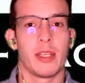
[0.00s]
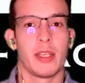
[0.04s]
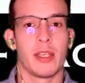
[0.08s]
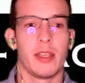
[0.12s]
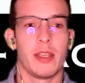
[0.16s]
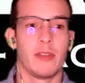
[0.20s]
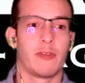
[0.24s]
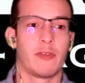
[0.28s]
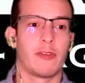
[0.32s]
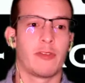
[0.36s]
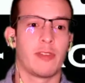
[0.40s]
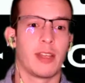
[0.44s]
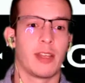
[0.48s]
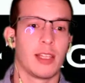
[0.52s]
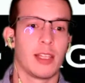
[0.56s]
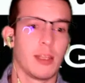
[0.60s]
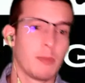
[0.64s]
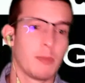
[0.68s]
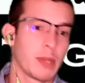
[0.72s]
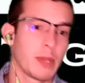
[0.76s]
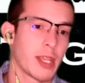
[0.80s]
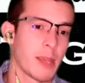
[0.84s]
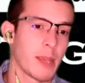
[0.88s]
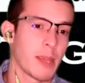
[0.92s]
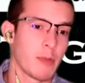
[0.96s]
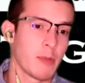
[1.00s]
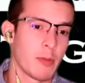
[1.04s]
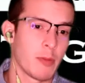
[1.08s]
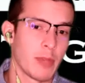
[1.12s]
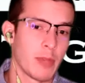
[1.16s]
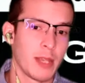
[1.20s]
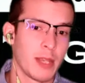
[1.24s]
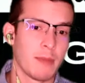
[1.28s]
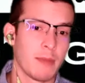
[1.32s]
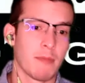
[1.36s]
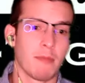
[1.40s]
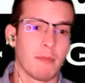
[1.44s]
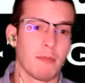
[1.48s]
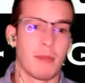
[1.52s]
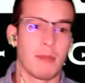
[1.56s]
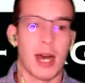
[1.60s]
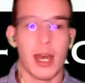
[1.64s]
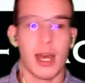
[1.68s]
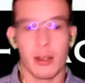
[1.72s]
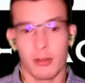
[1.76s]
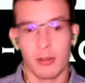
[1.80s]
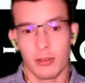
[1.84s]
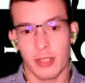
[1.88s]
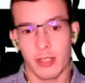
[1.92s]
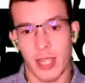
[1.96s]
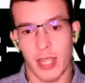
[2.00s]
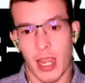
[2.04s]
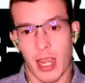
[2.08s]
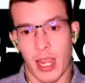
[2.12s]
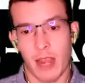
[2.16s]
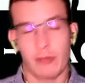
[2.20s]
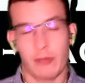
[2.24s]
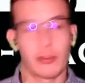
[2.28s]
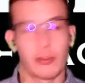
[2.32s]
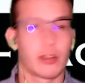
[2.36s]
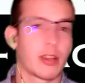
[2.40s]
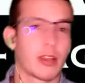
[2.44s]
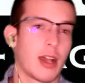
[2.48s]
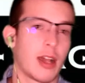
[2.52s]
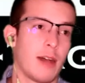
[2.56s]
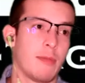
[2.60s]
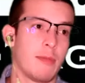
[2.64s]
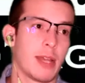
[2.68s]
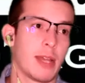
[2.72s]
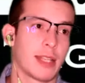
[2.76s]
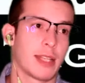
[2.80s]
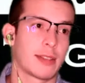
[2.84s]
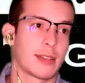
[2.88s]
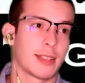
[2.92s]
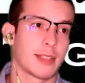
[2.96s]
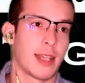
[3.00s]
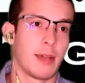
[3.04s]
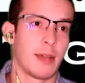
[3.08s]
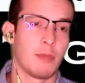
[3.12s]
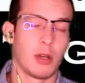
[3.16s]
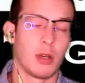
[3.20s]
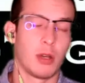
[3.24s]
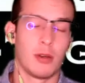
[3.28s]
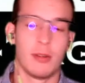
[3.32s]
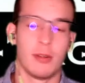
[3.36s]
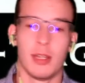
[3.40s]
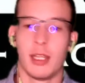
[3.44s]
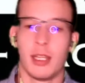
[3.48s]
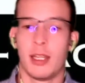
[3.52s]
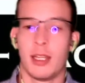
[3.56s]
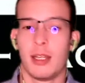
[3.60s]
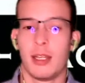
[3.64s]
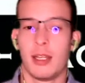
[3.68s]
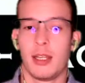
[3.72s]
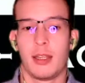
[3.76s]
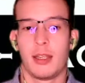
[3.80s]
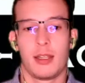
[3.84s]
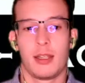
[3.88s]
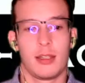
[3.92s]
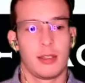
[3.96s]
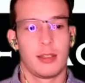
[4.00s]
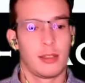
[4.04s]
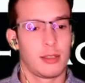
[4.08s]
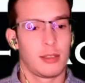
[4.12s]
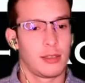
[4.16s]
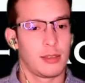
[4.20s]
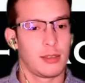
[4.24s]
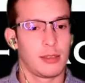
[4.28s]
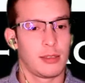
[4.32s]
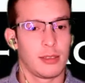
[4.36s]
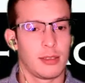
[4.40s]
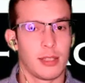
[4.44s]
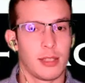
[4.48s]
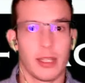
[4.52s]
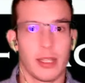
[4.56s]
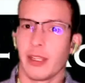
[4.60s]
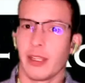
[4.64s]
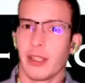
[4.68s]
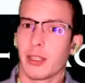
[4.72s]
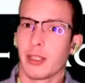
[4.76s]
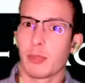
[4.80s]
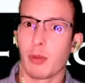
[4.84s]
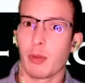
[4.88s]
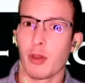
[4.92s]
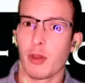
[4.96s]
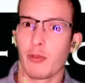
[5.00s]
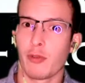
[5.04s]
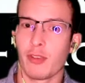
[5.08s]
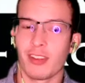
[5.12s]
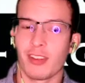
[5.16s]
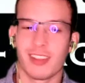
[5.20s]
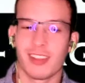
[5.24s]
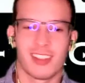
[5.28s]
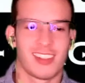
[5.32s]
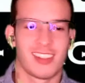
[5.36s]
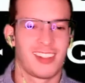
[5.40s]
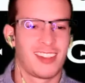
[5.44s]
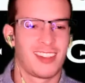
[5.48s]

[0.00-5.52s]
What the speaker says: If Olympic MMA modeled after Combat Sambo, I think it's perfect.